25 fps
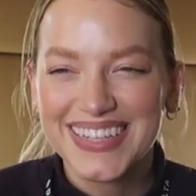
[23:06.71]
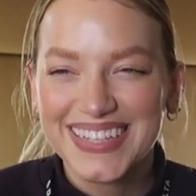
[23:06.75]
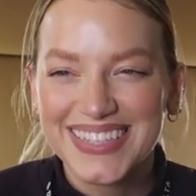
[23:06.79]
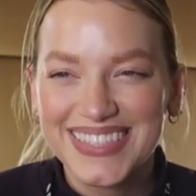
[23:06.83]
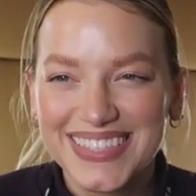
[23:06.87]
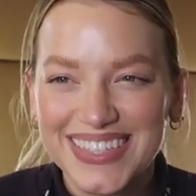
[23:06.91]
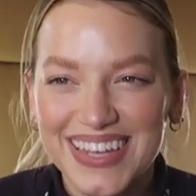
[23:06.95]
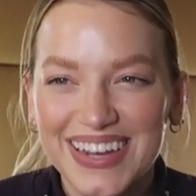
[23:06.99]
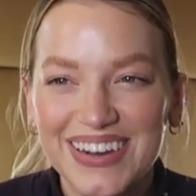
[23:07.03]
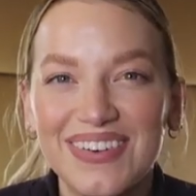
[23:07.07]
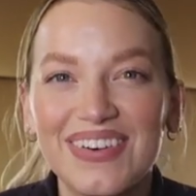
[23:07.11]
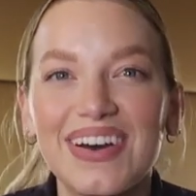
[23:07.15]

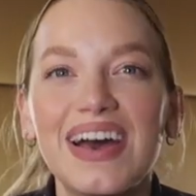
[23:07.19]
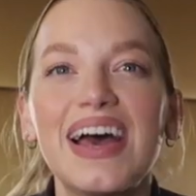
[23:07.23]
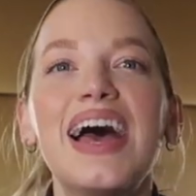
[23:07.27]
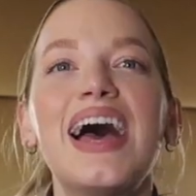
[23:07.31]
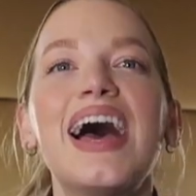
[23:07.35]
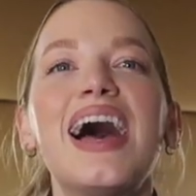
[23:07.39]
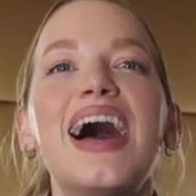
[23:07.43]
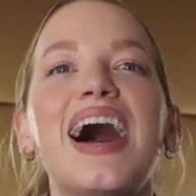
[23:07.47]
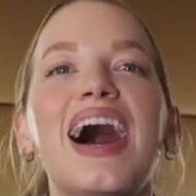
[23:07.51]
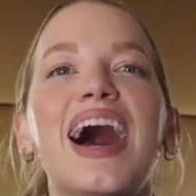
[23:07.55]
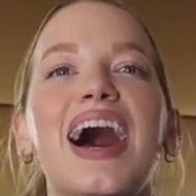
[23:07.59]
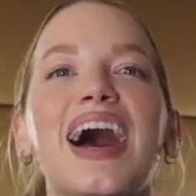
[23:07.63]
So
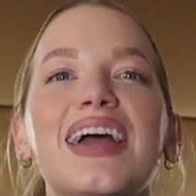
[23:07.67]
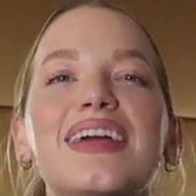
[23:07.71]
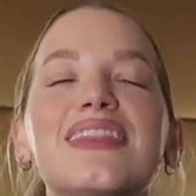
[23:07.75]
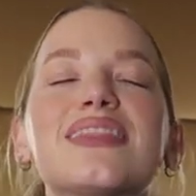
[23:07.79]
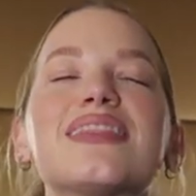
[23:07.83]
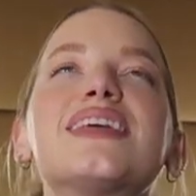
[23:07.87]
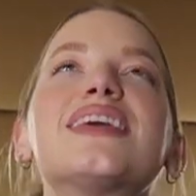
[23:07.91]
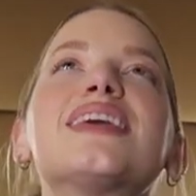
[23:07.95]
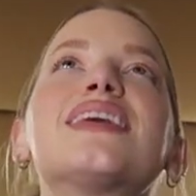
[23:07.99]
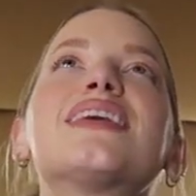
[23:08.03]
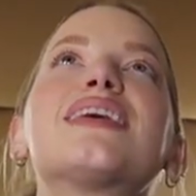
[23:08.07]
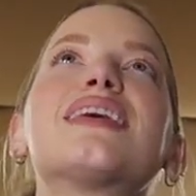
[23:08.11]
I
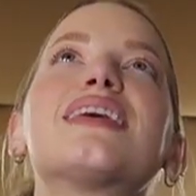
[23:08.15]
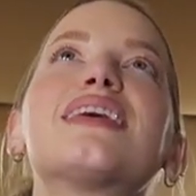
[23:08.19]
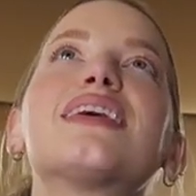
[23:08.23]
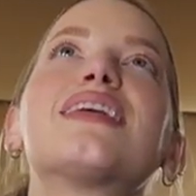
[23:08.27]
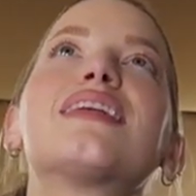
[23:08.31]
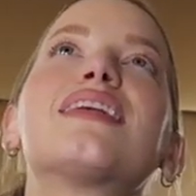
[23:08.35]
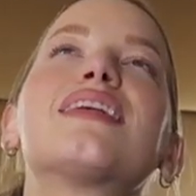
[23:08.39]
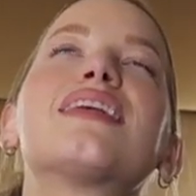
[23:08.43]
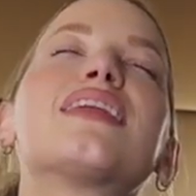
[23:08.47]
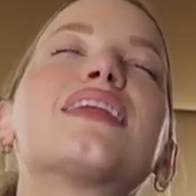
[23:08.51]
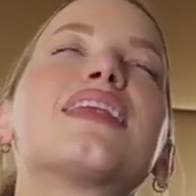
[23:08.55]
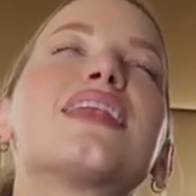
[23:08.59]
think
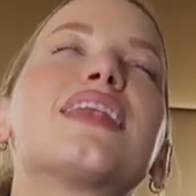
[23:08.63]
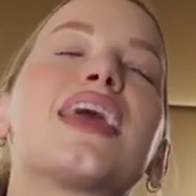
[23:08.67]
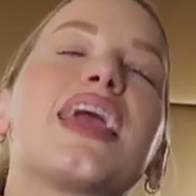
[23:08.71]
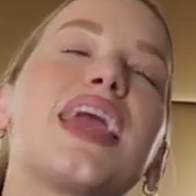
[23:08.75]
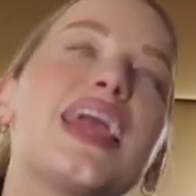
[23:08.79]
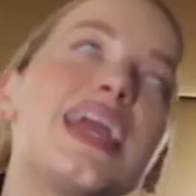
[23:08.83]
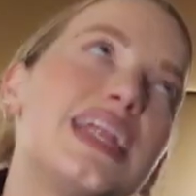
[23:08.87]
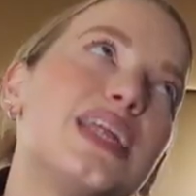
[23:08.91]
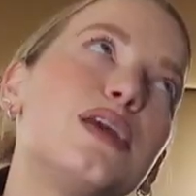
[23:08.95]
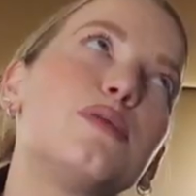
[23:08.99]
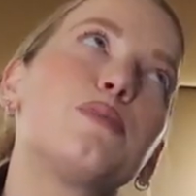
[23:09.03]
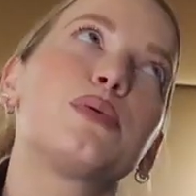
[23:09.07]

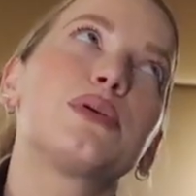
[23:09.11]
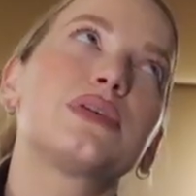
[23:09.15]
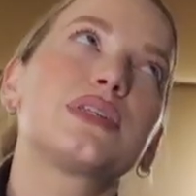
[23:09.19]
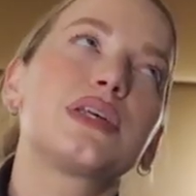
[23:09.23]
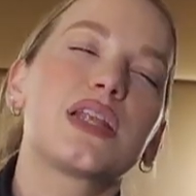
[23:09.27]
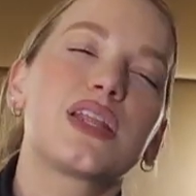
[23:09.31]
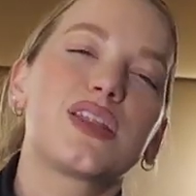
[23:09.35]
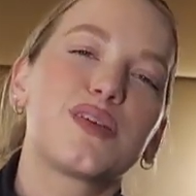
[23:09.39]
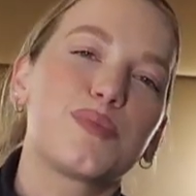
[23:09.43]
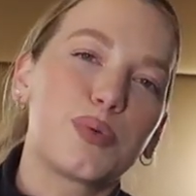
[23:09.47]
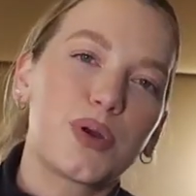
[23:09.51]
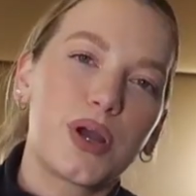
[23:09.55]

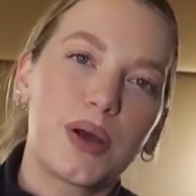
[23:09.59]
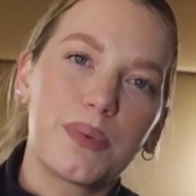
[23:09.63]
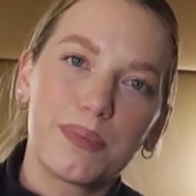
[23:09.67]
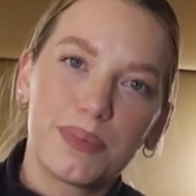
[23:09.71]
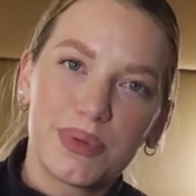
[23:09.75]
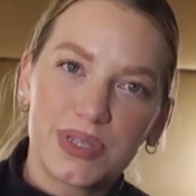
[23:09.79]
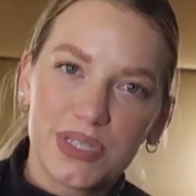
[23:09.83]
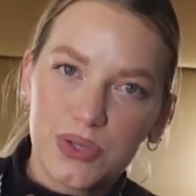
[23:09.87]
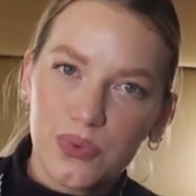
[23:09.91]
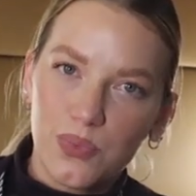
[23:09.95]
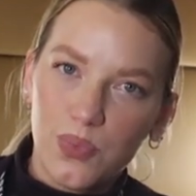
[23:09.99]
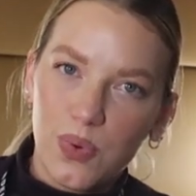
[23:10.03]
80% of the
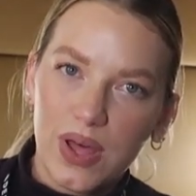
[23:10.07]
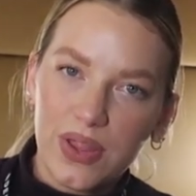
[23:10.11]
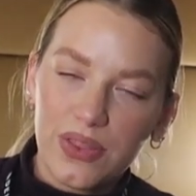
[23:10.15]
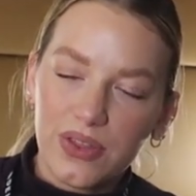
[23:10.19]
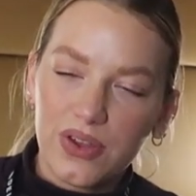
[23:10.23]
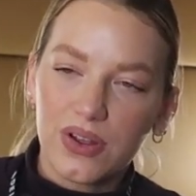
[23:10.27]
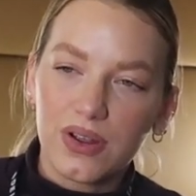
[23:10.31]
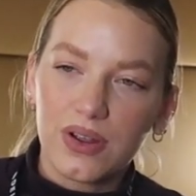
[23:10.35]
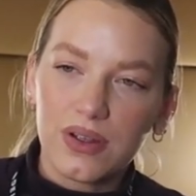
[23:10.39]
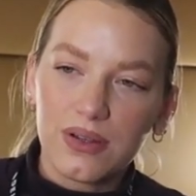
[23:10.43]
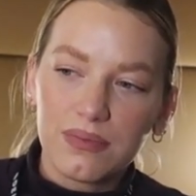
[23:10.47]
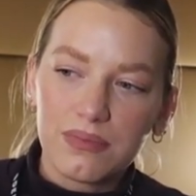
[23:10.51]
problem is the
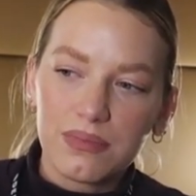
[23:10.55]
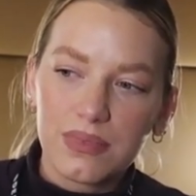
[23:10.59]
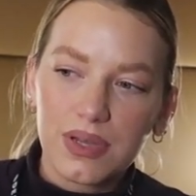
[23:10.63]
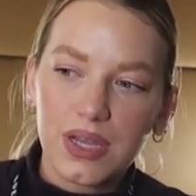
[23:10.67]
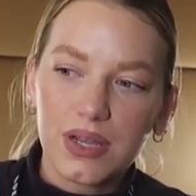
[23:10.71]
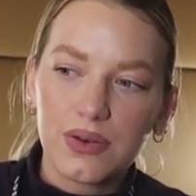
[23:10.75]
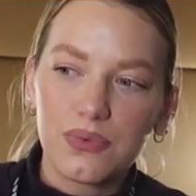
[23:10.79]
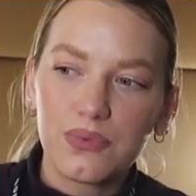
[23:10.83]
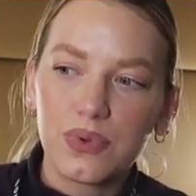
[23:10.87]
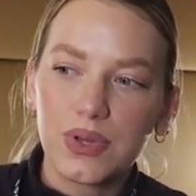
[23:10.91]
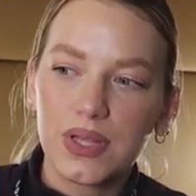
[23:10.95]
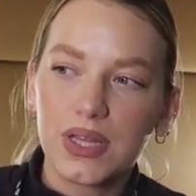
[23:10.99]
weather,
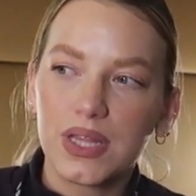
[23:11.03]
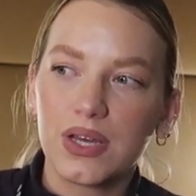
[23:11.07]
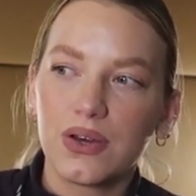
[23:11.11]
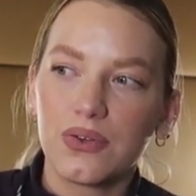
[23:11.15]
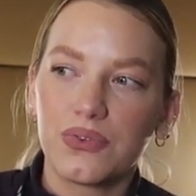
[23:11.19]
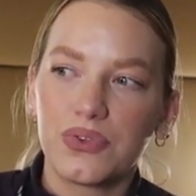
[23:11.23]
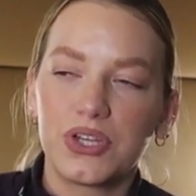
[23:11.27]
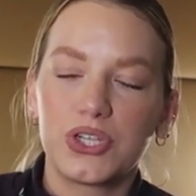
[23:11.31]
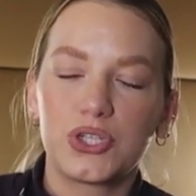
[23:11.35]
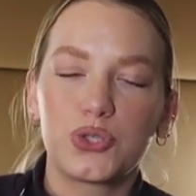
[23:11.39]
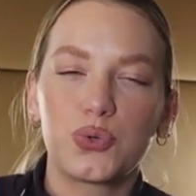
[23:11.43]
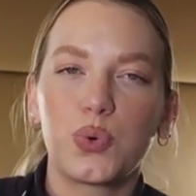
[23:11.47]
and really
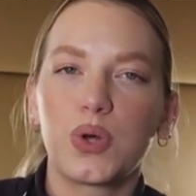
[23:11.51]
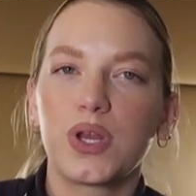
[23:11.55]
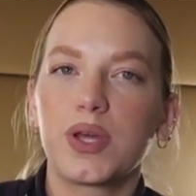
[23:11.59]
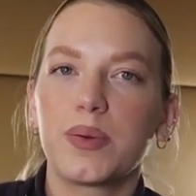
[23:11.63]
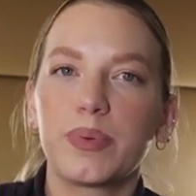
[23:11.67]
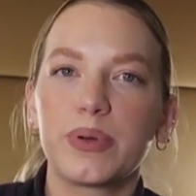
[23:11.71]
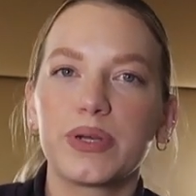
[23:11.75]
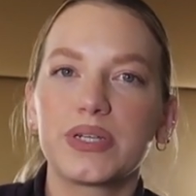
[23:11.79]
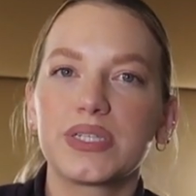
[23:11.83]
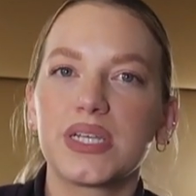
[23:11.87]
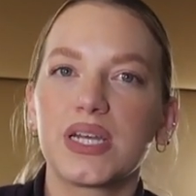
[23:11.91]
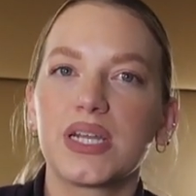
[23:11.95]
only
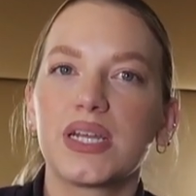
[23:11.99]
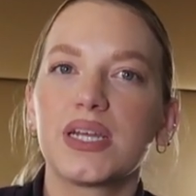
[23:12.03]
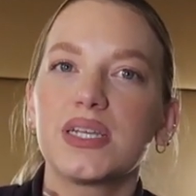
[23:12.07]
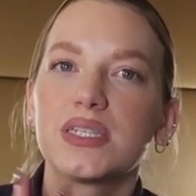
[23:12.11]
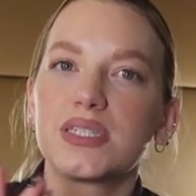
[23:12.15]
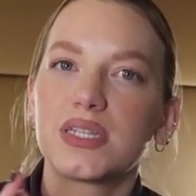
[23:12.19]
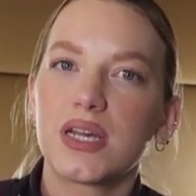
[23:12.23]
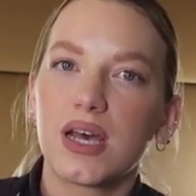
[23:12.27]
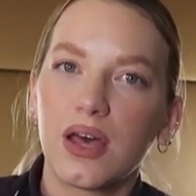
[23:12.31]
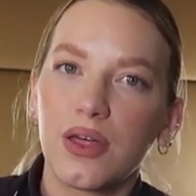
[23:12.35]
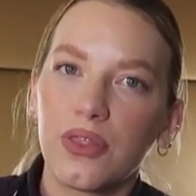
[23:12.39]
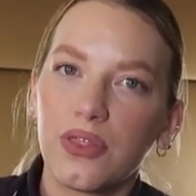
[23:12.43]
20%
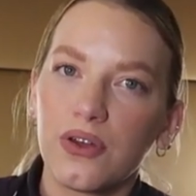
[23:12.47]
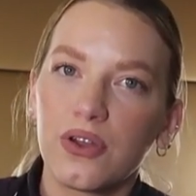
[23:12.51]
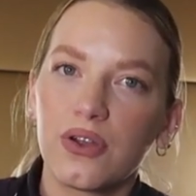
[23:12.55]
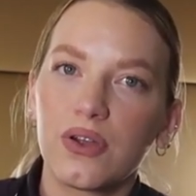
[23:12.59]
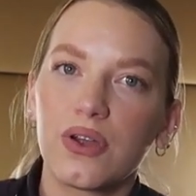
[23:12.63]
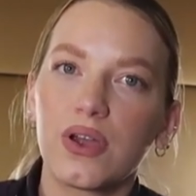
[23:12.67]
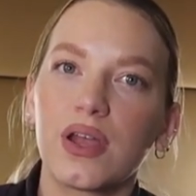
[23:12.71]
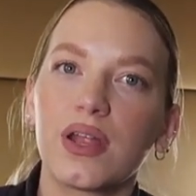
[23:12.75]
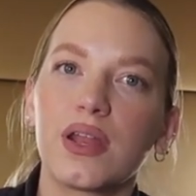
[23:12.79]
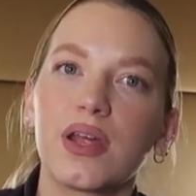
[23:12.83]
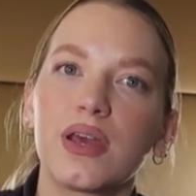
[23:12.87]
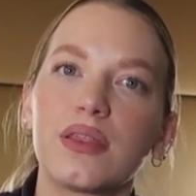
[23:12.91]
is
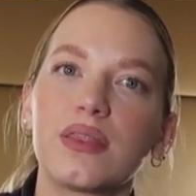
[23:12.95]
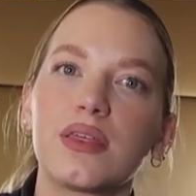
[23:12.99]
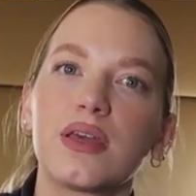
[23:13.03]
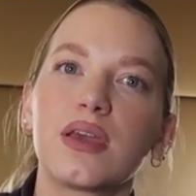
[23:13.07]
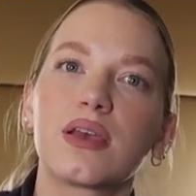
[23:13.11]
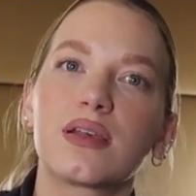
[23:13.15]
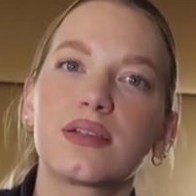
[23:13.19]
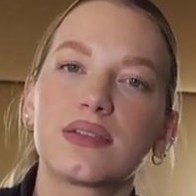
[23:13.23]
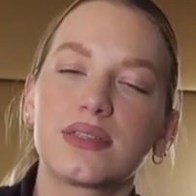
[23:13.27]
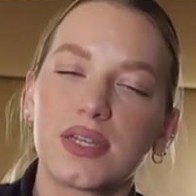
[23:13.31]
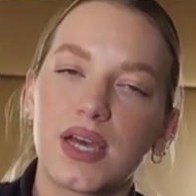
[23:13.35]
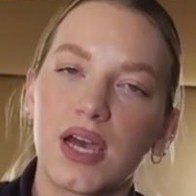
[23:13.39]
other, and I
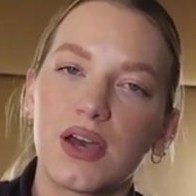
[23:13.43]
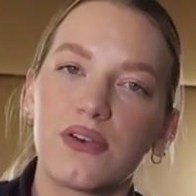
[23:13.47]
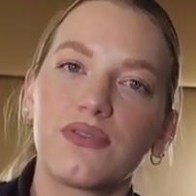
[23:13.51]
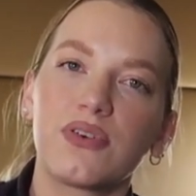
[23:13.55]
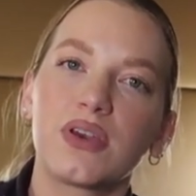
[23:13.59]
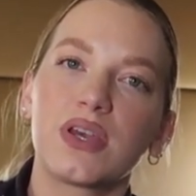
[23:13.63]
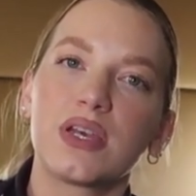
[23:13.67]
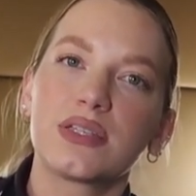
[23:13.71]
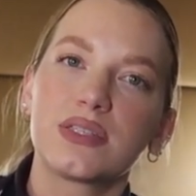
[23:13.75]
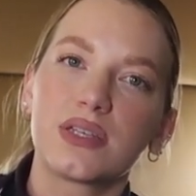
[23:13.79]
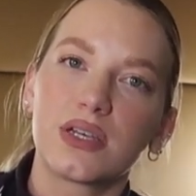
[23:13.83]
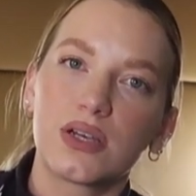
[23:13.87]
think
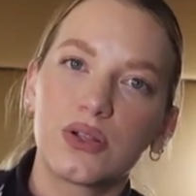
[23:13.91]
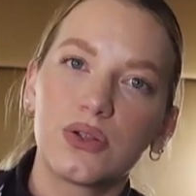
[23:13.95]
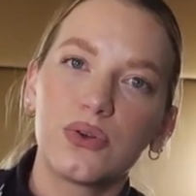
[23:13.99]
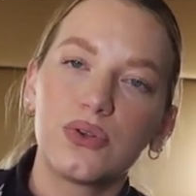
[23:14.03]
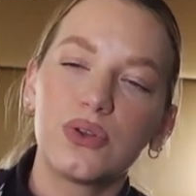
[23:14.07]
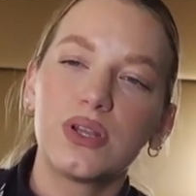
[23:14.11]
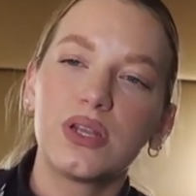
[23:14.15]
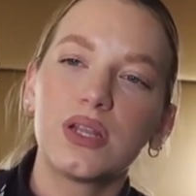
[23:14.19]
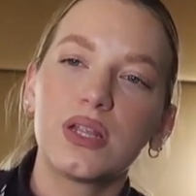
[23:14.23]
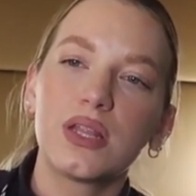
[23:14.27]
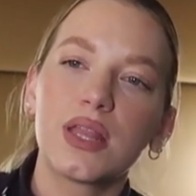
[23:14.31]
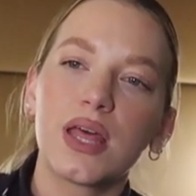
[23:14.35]
staffing is
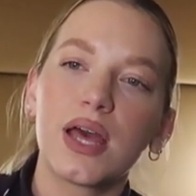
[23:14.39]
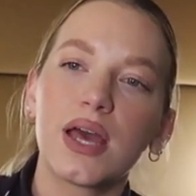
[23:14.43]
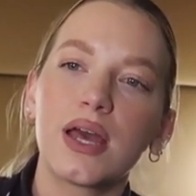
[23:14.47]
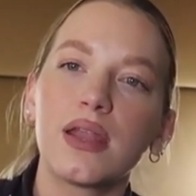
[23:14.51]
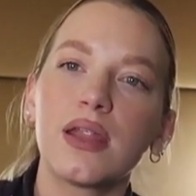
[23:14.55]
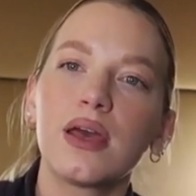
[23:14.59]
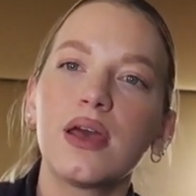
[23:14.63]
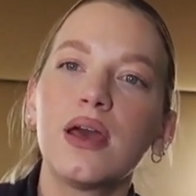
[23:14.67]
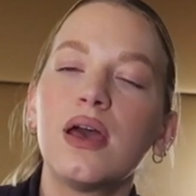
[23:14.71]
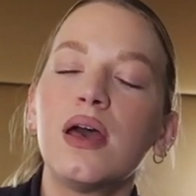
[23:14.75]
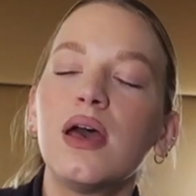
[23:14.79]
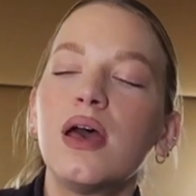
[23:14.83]
included in
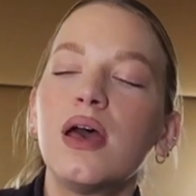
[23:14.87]
that.